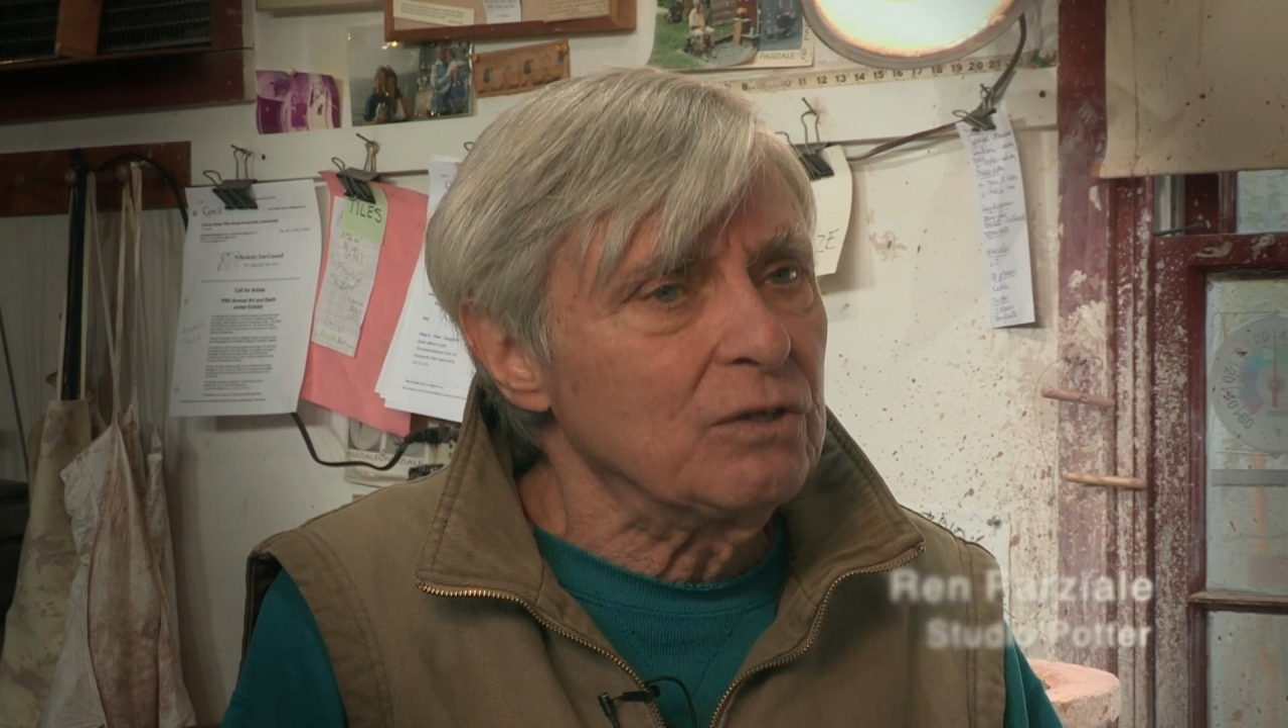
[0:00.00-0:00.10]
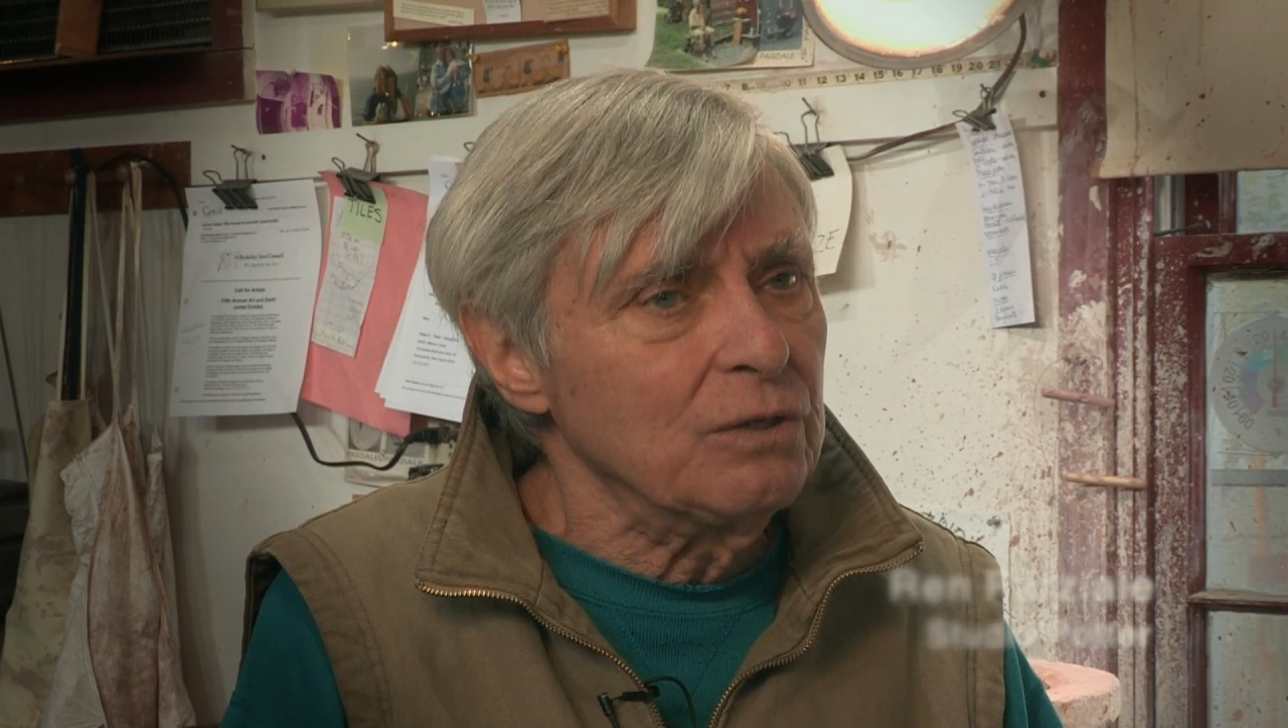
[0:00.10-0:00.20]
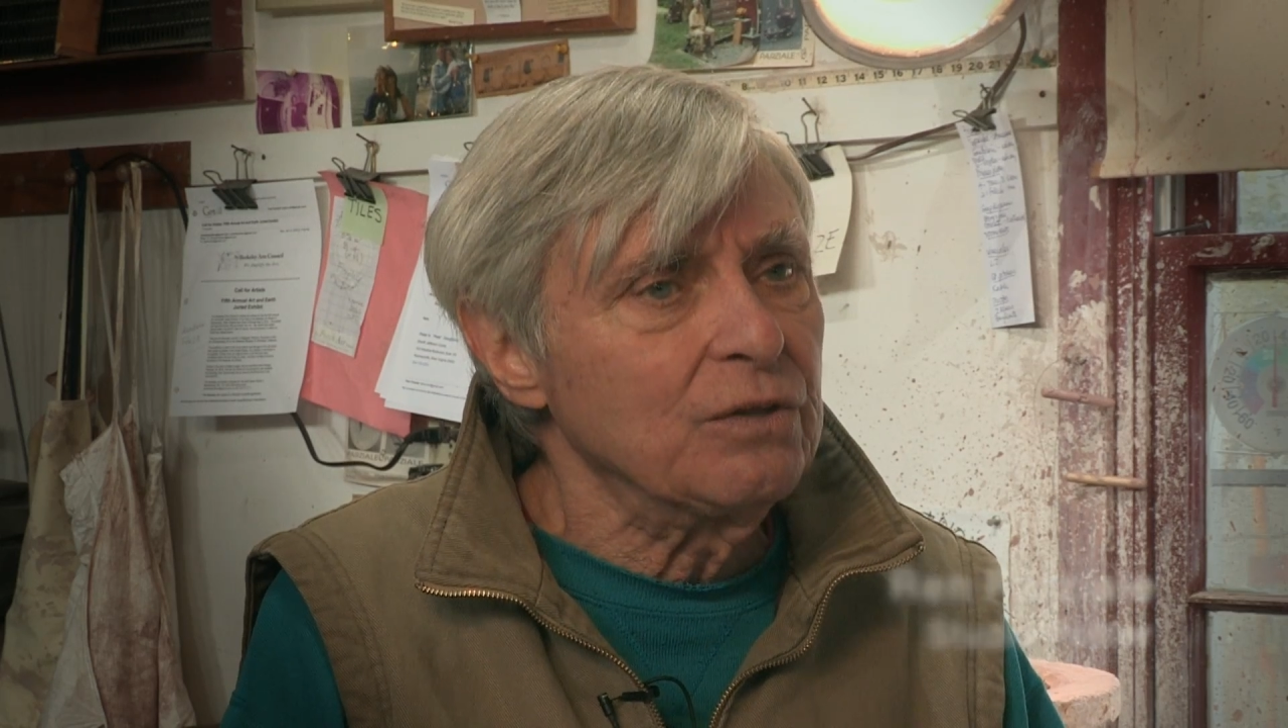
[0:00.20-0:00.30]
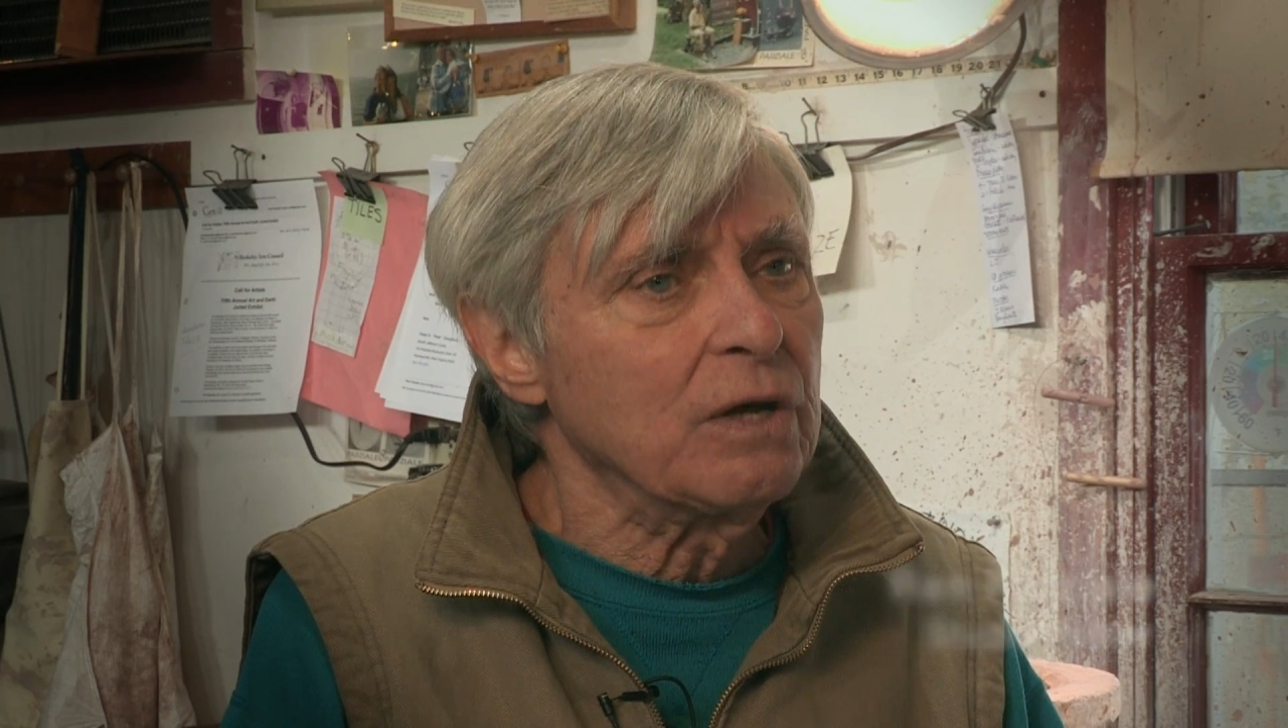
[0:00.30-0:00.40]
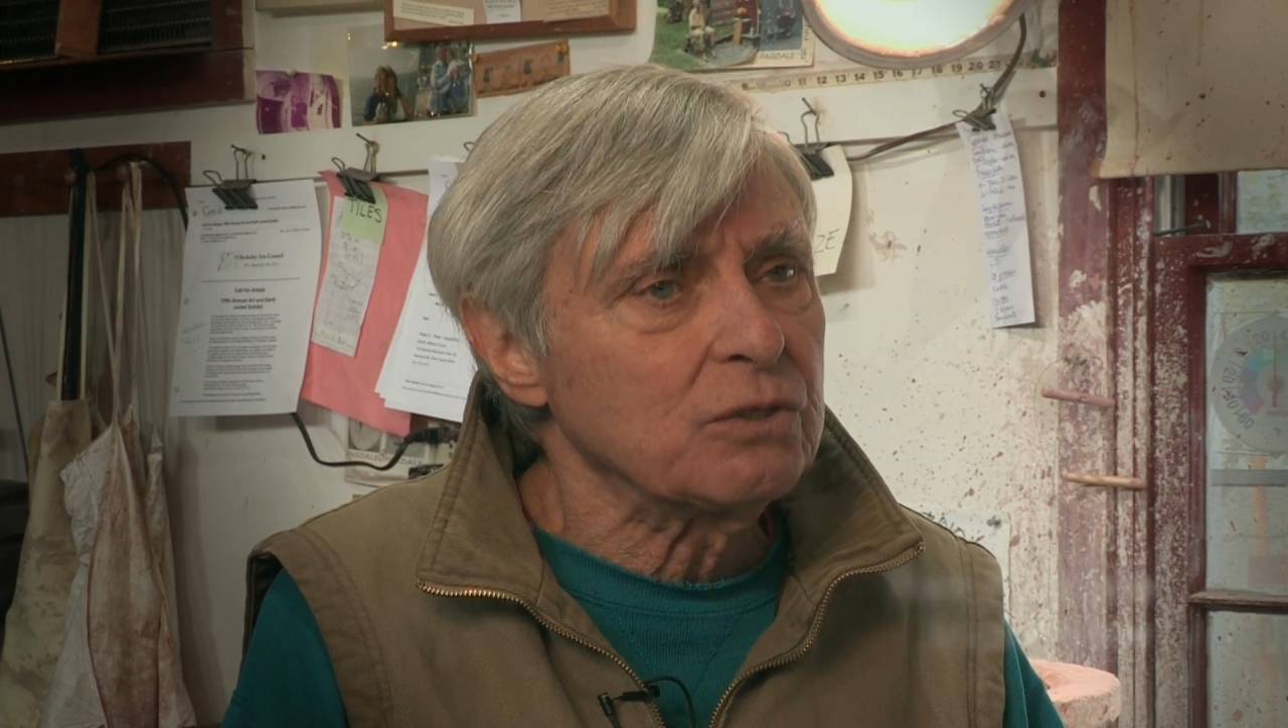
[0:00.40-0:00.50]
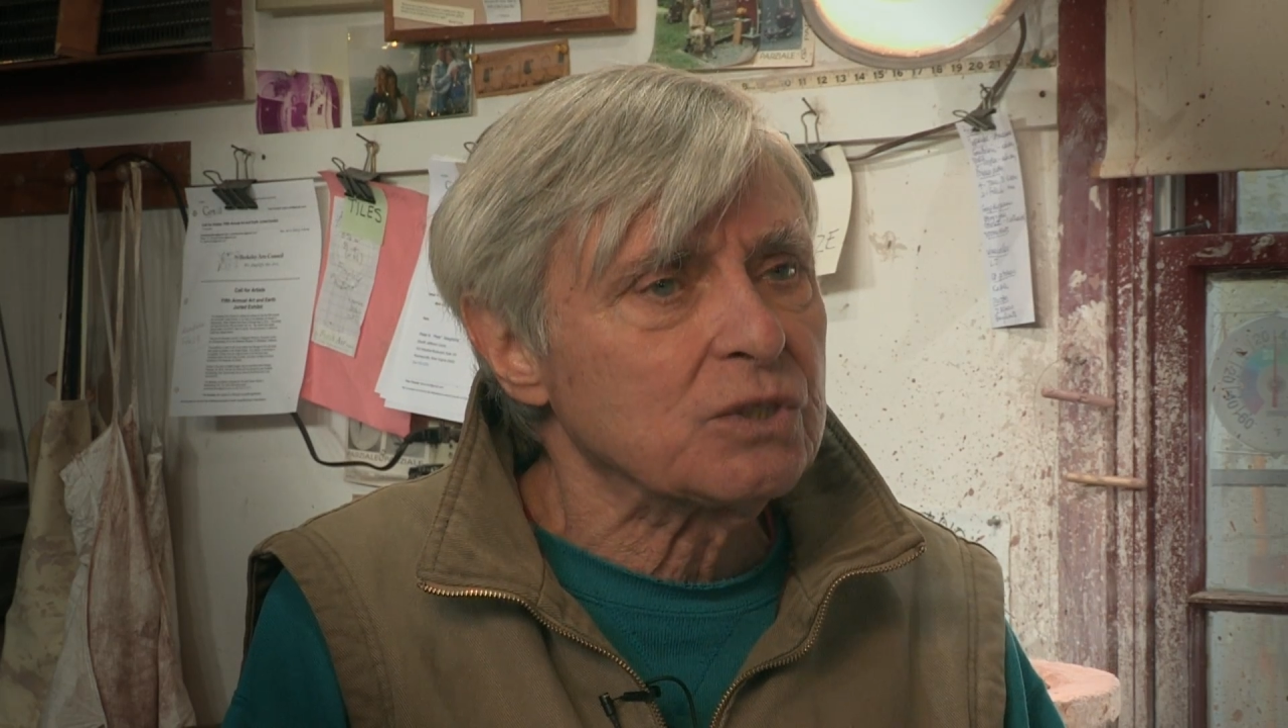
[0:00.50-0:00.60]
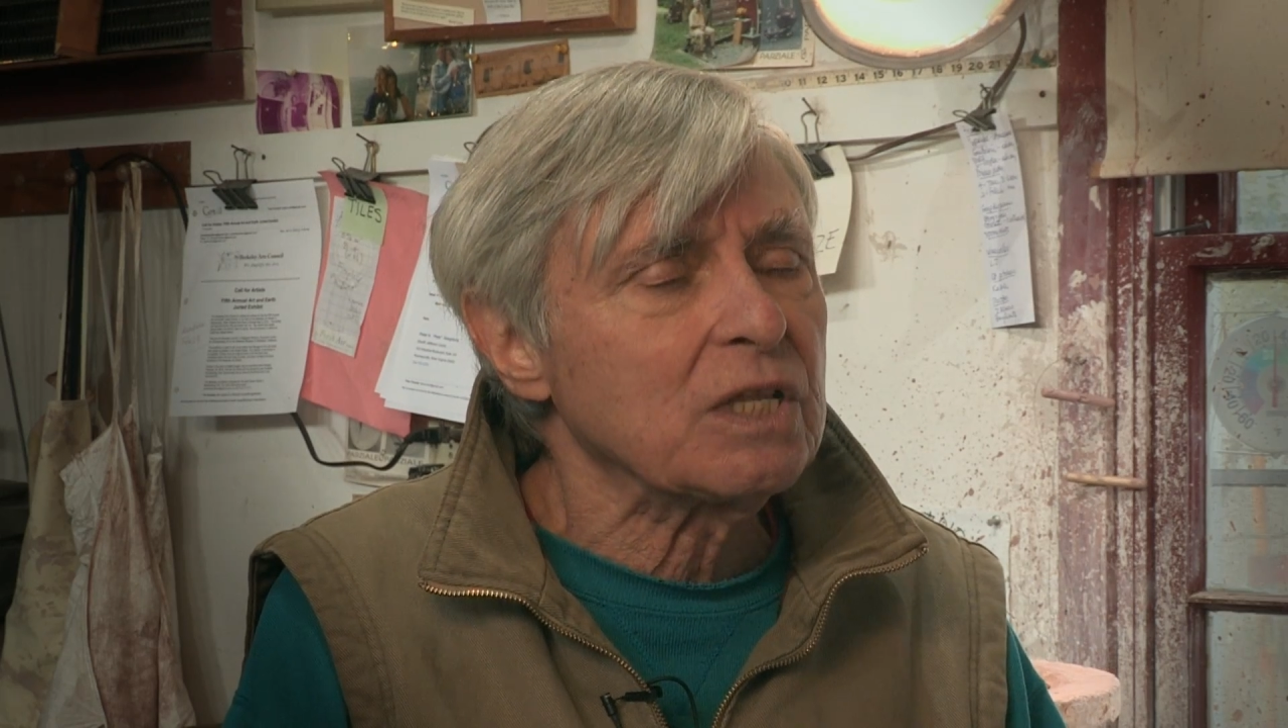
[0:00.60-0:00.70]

do those